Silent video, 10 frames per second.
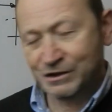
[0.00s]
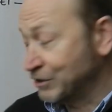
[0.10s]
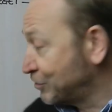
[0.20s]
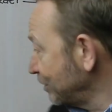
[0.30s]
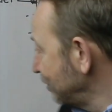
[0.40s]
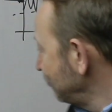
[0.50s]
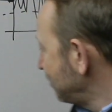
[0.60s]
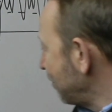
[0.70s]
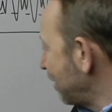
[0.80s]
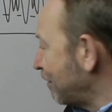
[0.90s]
You see, you
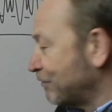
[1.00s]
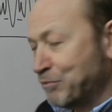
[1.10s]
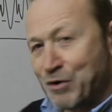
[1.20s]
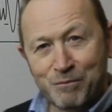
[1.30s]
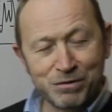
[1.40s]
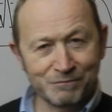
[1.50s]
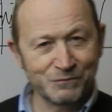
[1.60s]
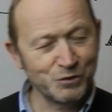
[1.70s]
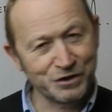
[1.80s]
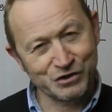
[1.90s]
don't have a problem
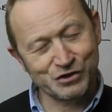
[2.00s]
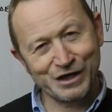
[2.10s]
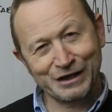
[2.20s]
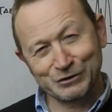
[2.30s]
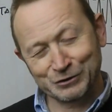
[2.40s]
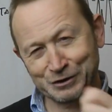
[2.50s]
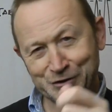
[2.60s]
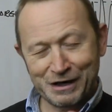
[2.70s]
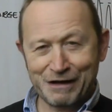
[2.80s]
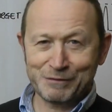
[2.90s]
with the signal. You
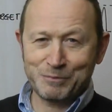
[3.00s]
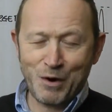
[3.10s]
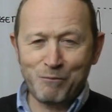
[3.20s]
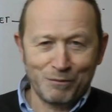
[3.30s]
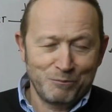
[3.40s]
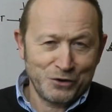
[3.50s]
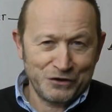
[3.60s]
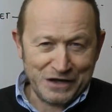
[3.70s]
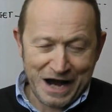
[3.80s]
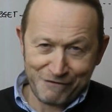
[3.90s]
don't have a problem
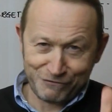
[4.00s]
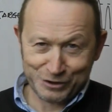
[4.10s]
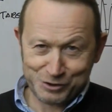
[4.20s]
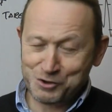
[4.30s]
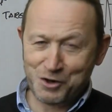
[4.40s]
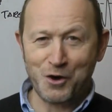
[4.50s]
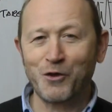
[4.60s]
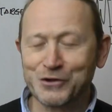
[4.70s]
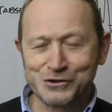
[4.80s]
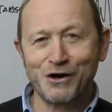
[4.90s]
putting the average
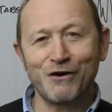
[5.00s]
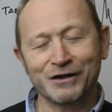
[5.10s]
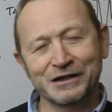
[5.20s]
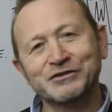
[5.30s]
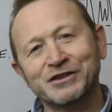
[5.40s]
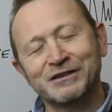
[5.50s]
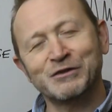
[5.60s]
on the target.